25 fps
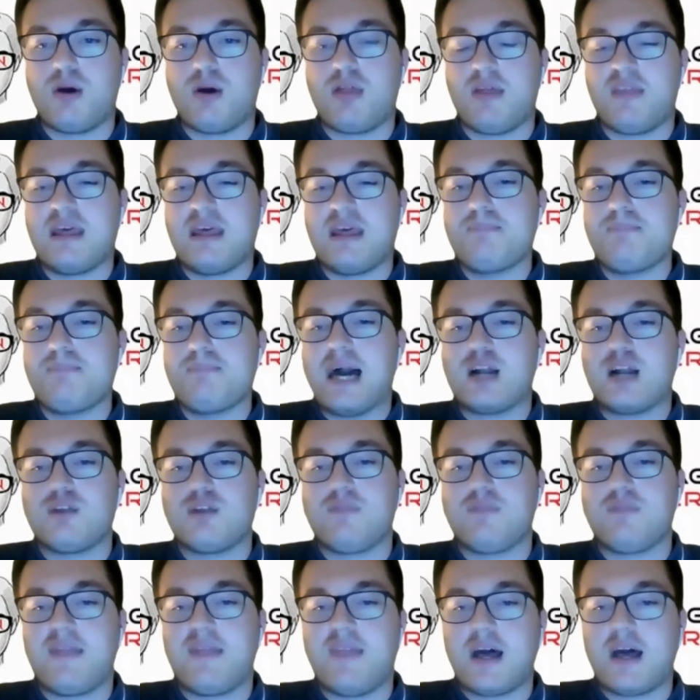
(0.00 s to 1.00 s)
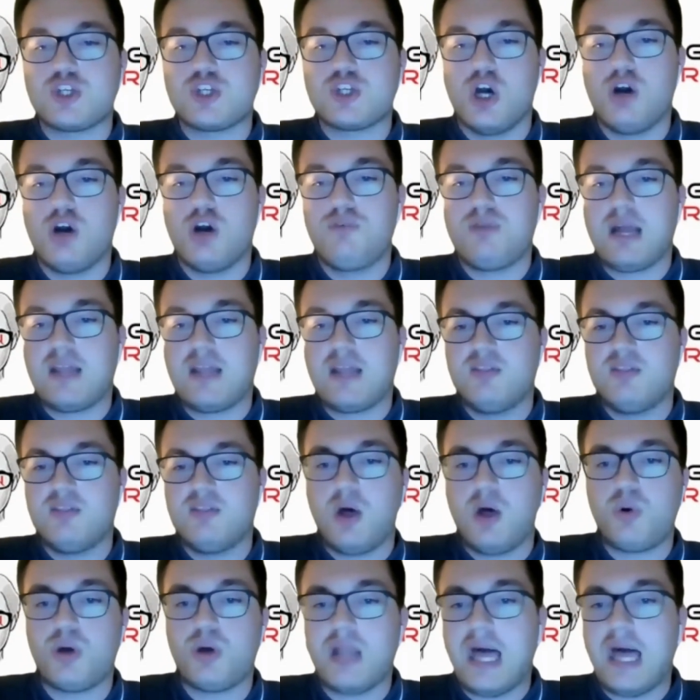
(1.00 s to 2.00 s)
impact of that show for
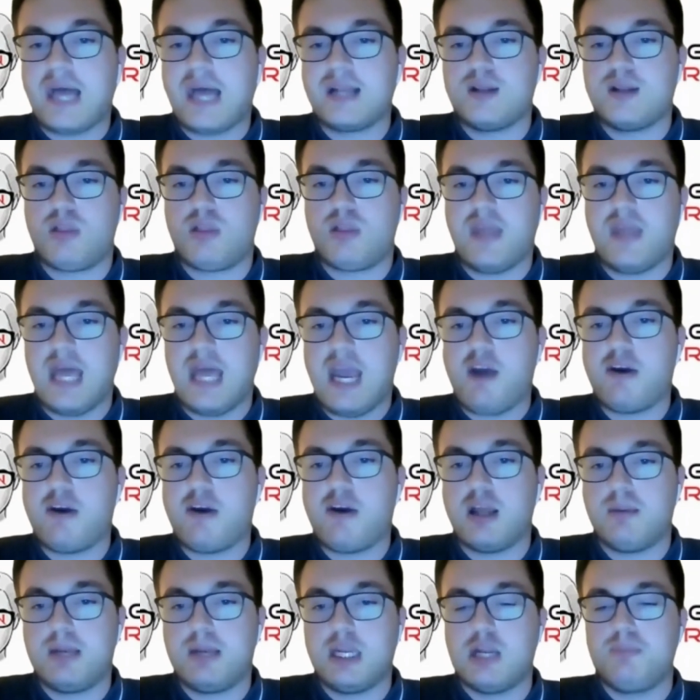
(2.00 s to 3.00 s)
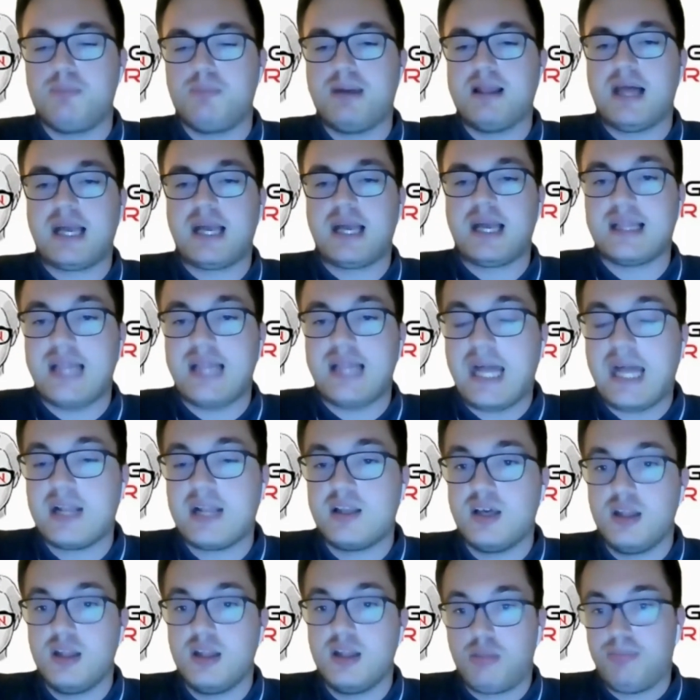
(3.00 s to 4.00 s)
local actors in the area, a bit like Atlanta,
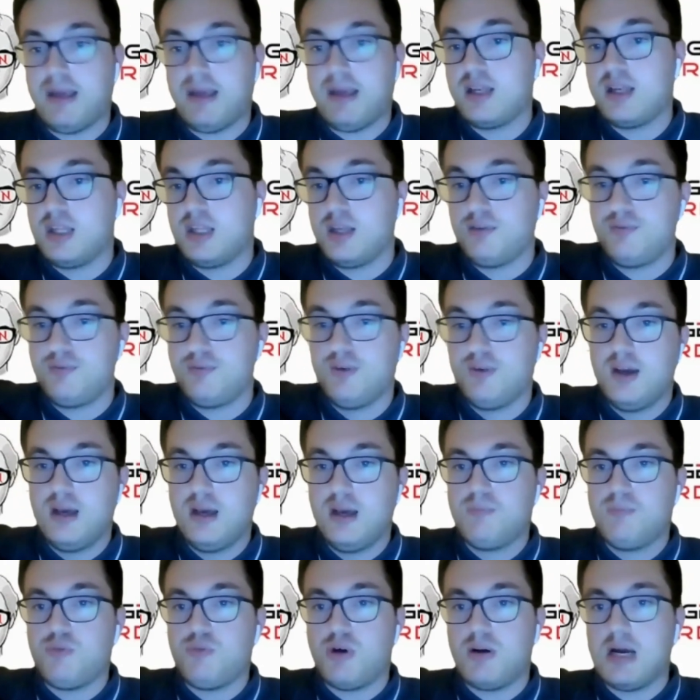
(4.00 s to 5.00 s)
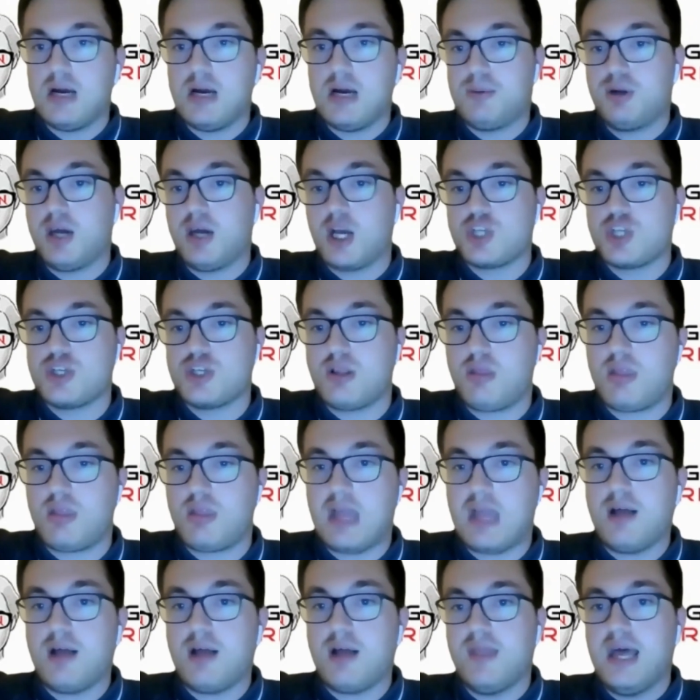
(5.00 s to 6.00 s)
there's plenty of productions
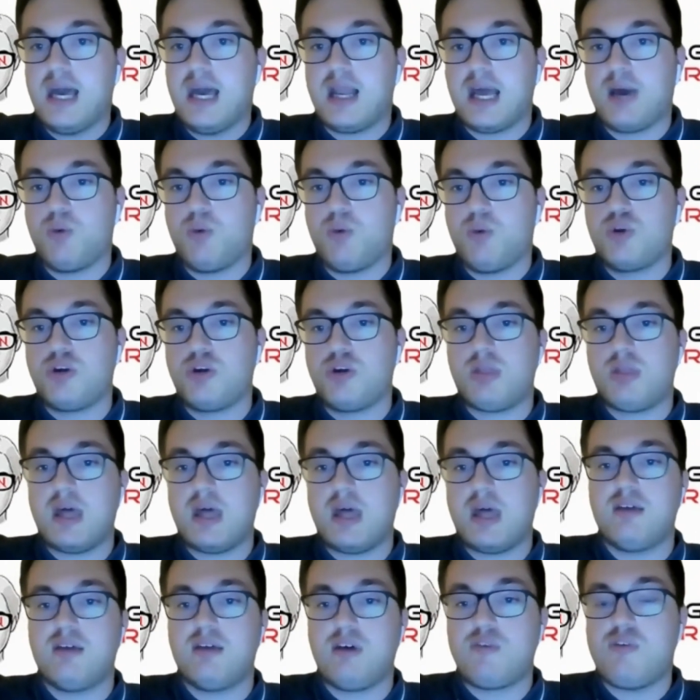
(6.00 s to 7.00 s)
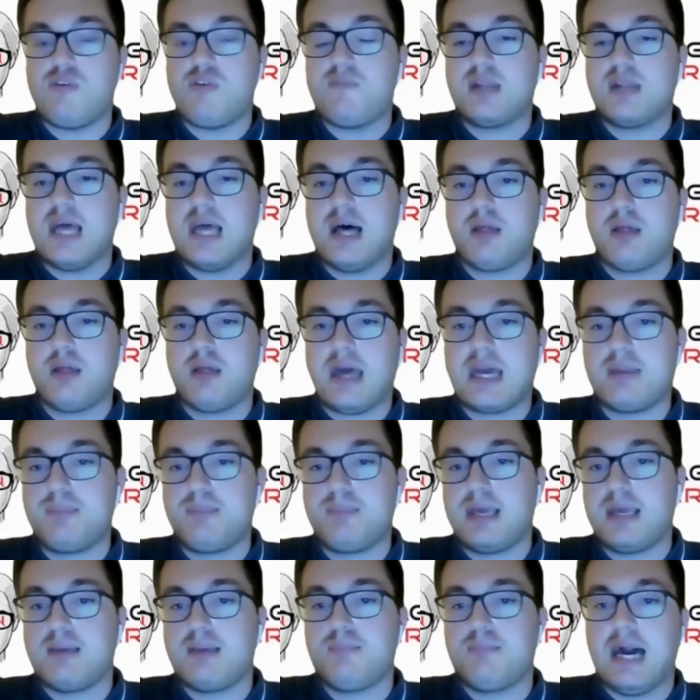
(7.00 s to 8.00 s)
down there. Would you say that Riverdale's had a big
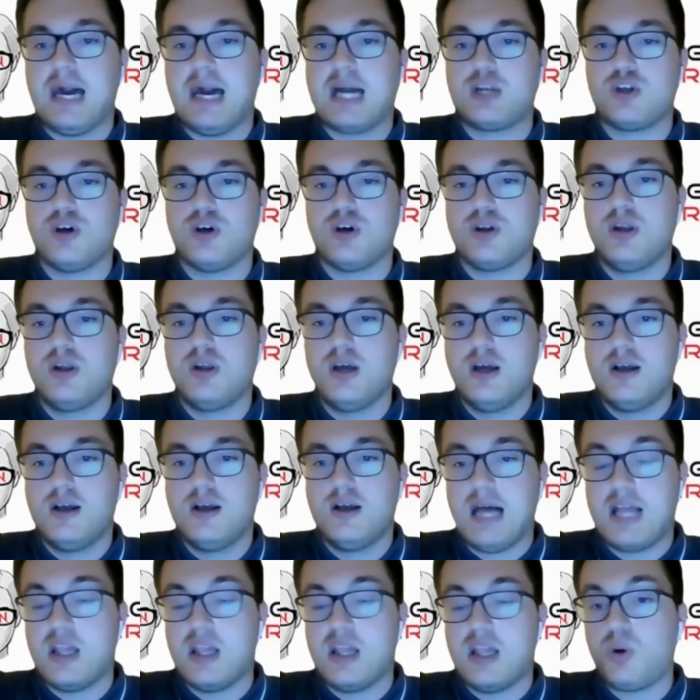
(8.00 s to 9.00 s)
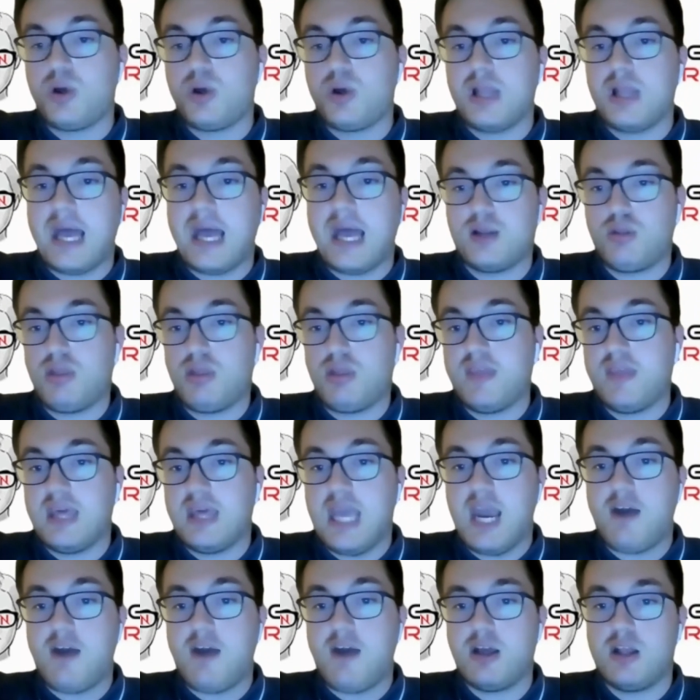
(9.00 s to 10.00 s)
impact on local actors in the
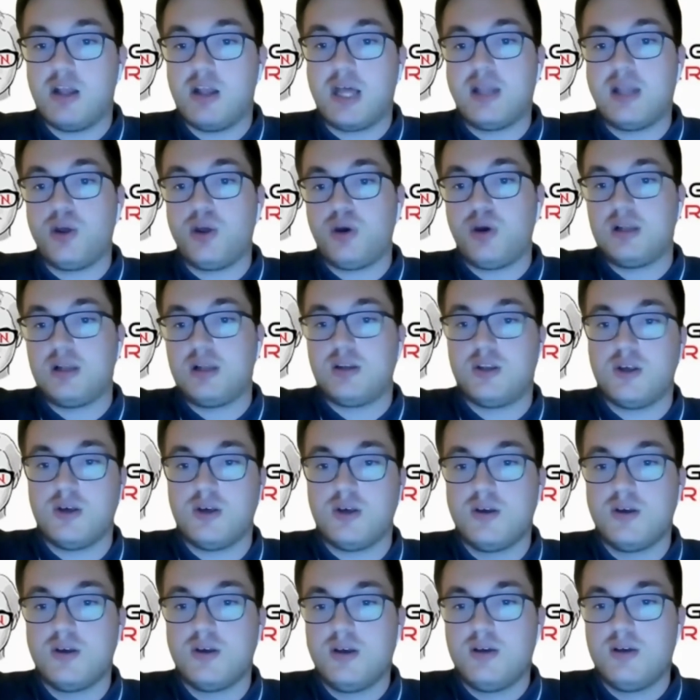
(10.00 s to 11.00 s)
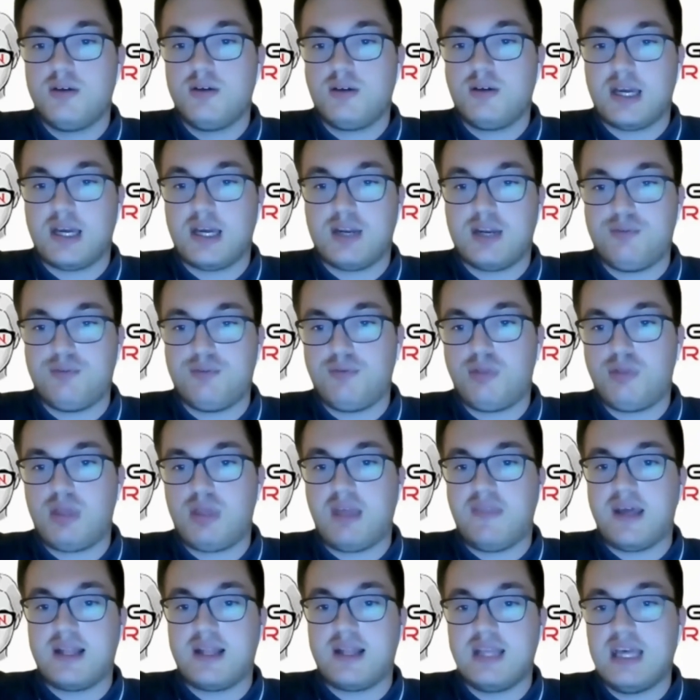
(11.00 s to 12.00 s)
area, looking to kind of sink
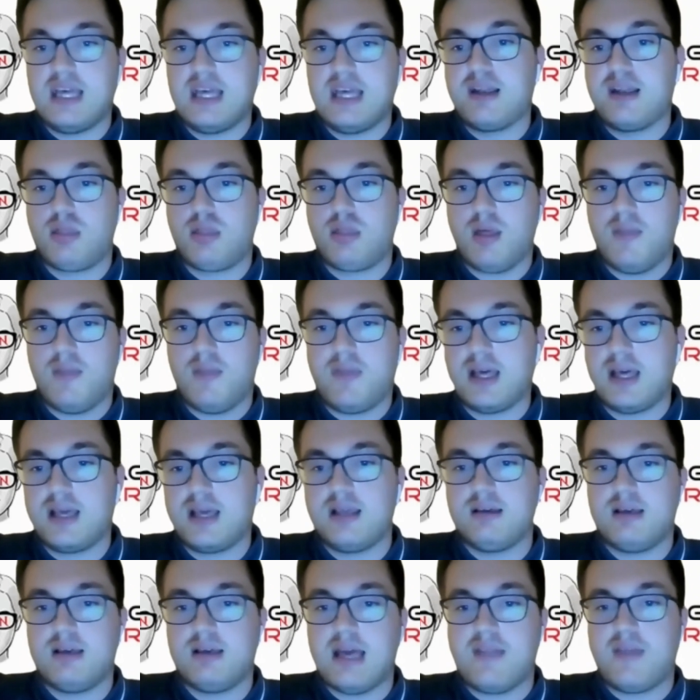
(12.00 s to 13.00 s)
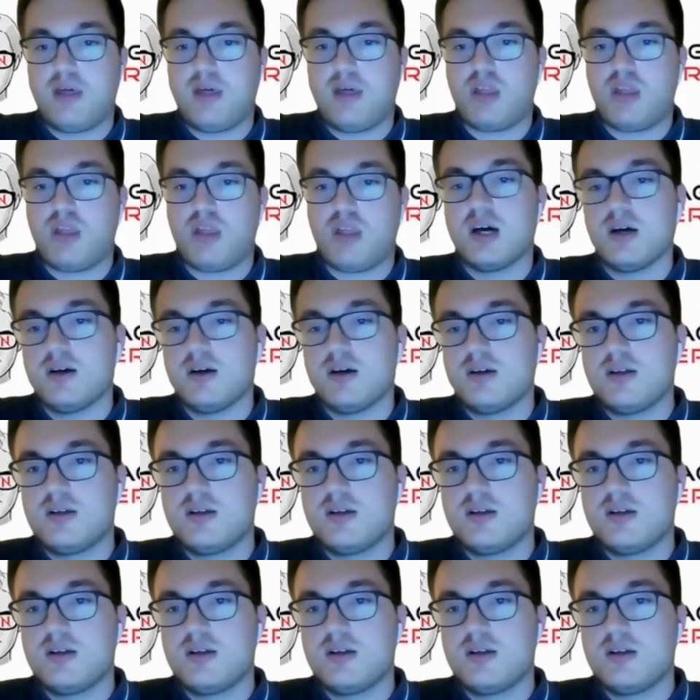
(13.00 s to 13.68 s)
their teeth into something and get their start?